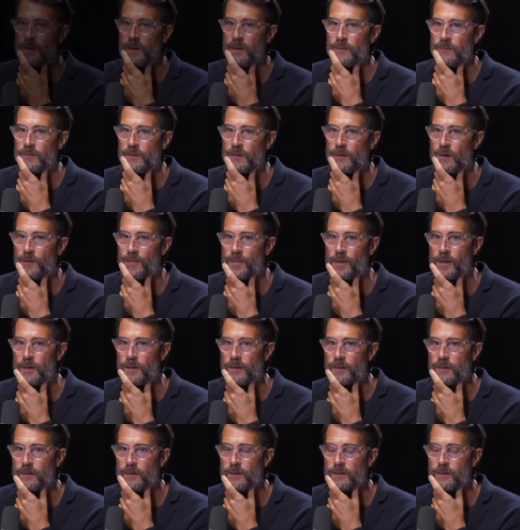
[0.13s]
in the
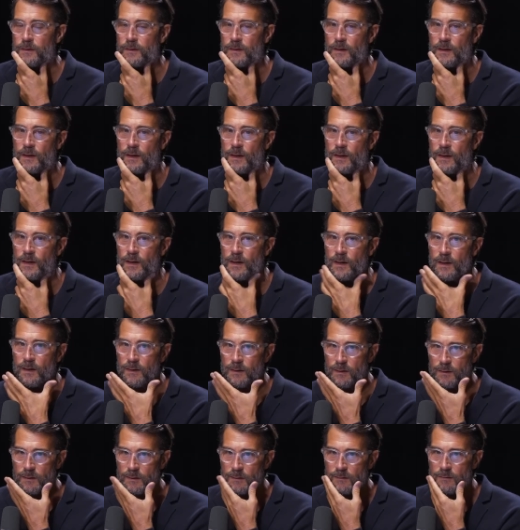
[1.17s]
authentic uh,